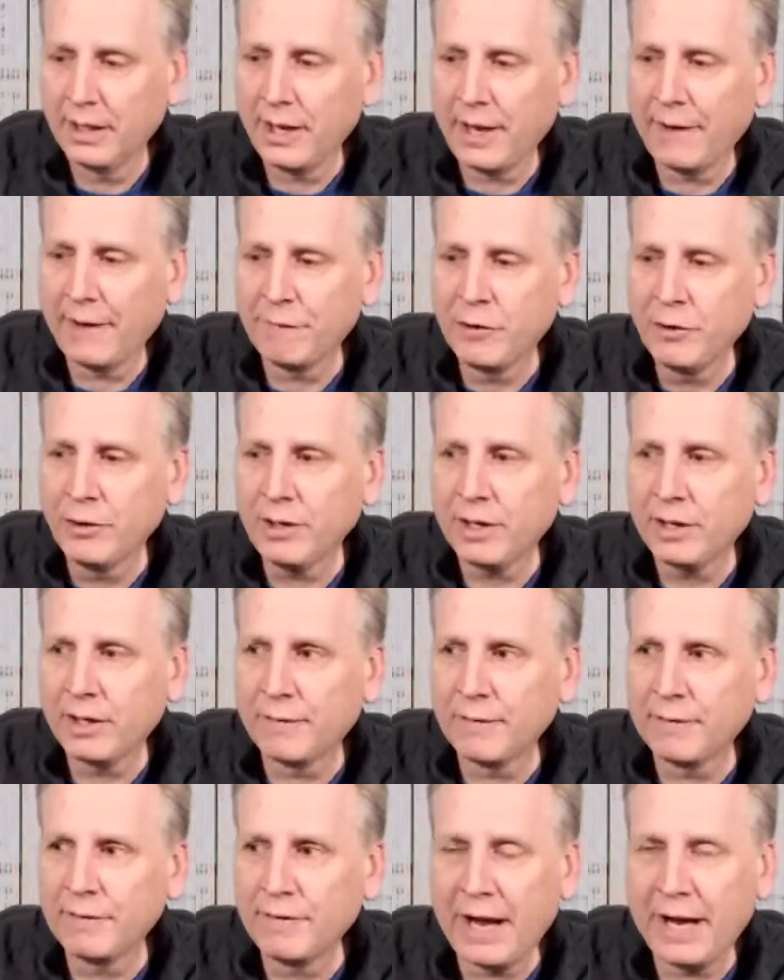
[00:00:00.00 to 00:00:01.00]
If you can
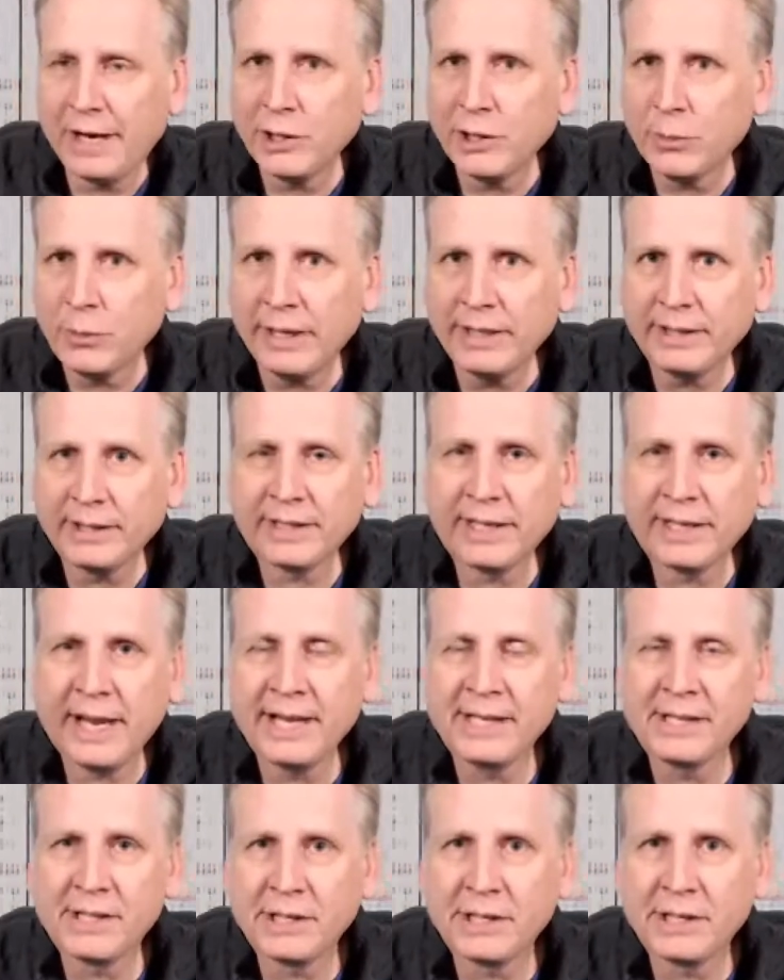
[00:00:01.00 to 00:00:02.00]
evaluate the
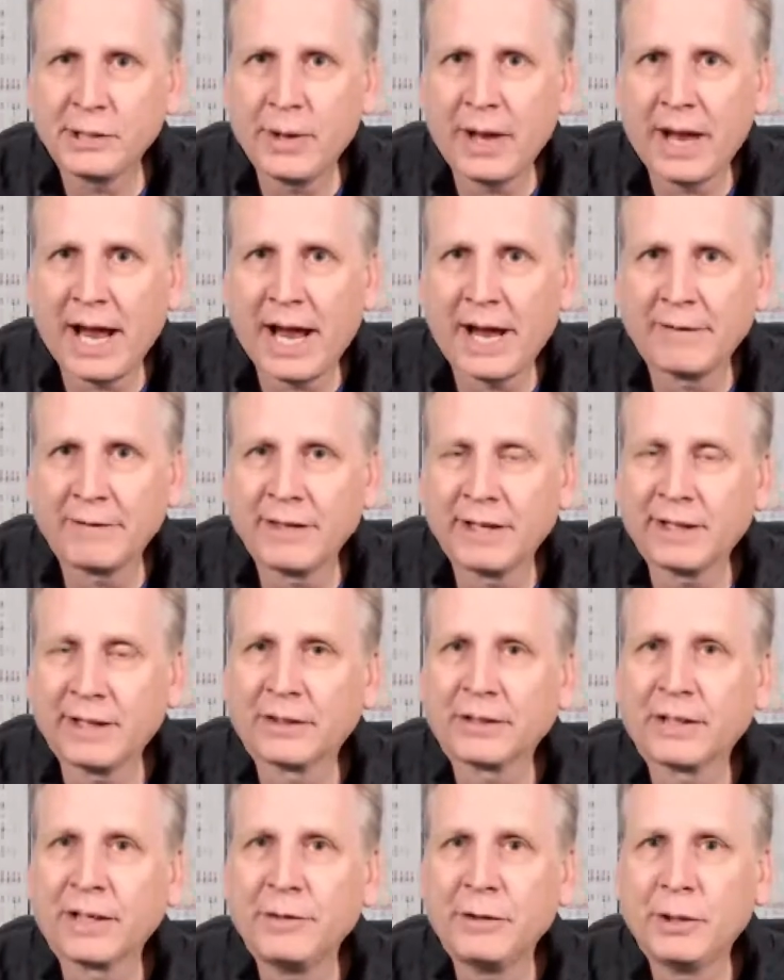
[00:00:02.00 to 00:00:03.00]
gains that you have, that'll
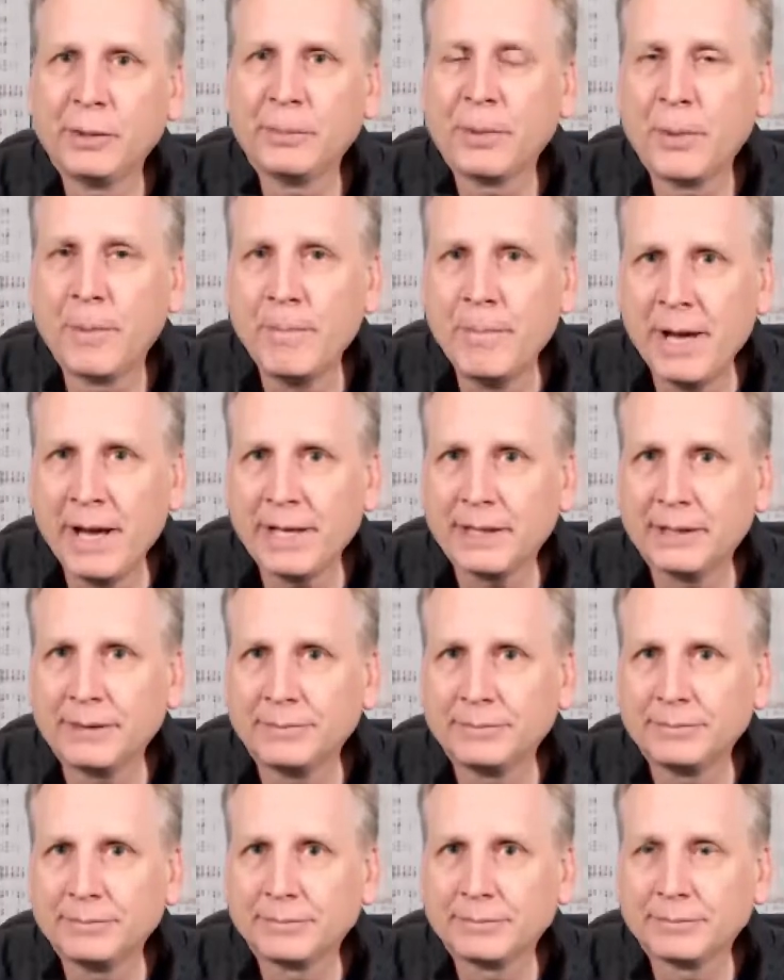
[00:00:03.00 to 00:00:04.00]
give you the
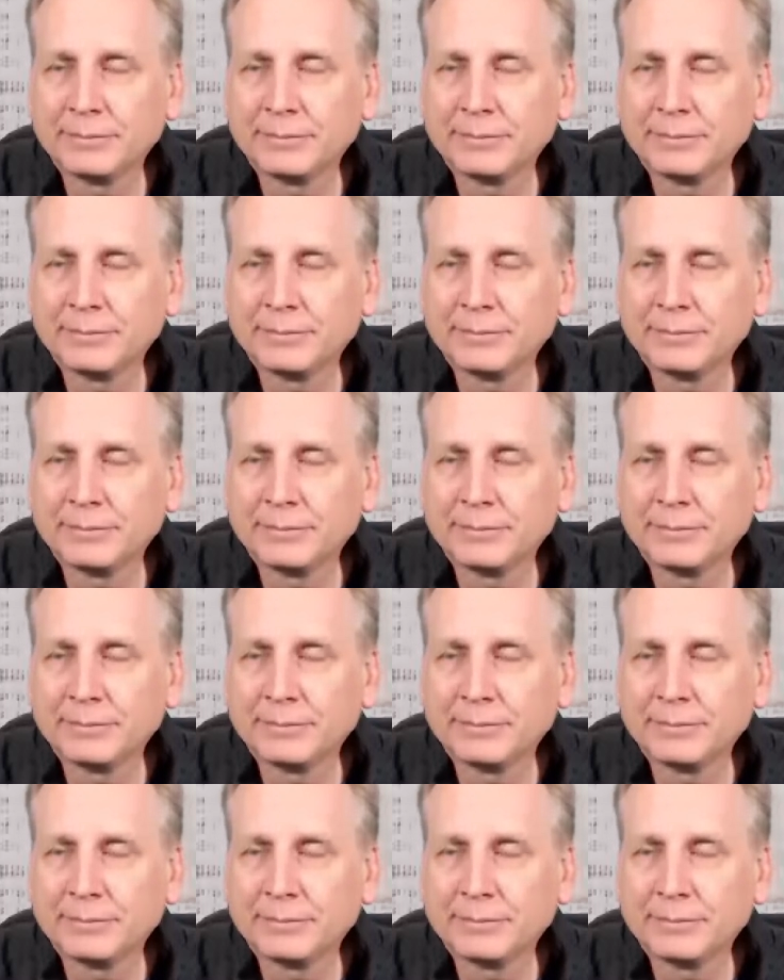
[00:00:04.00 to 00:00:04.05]
momentum